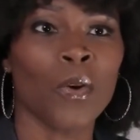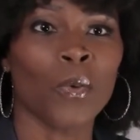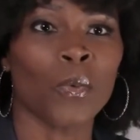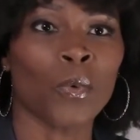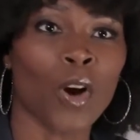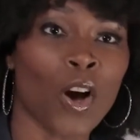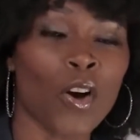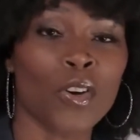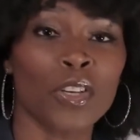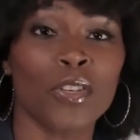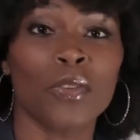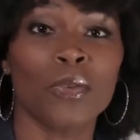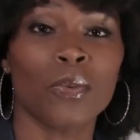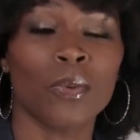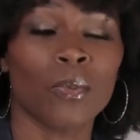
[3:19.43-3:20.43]

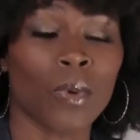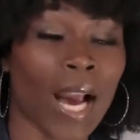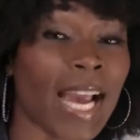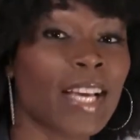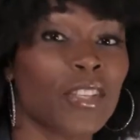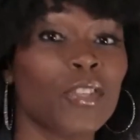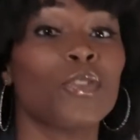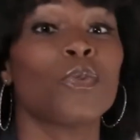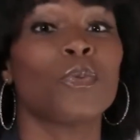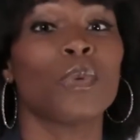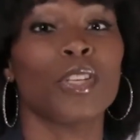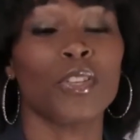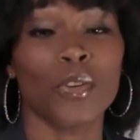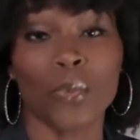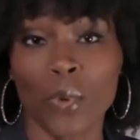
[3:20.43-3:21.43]
right you
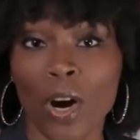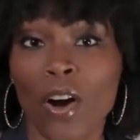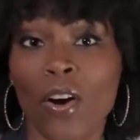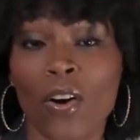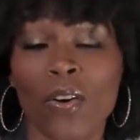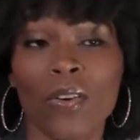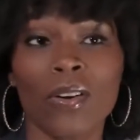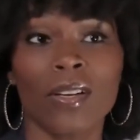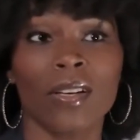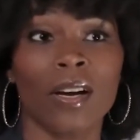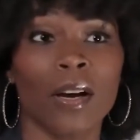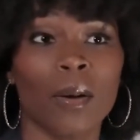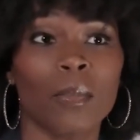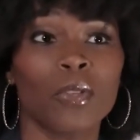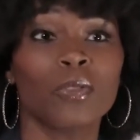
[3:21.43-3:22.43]
when you're wrong,
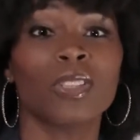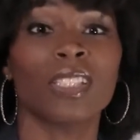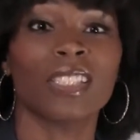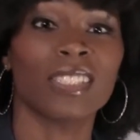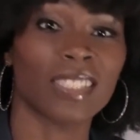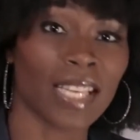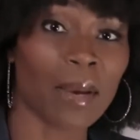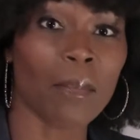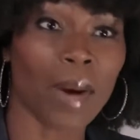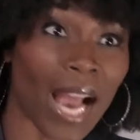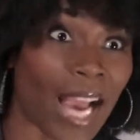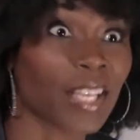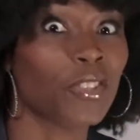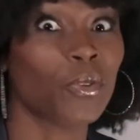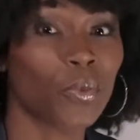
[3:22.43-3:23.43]
who's gonna stand
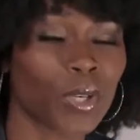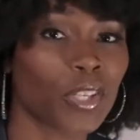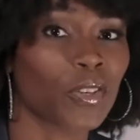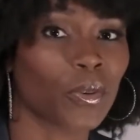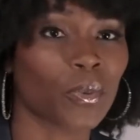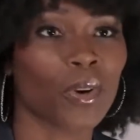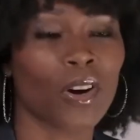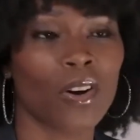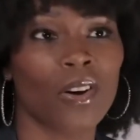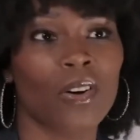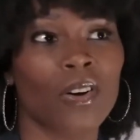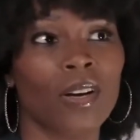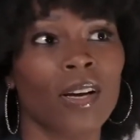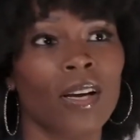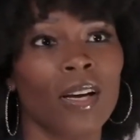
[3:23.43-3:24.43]
by you when you're wrong.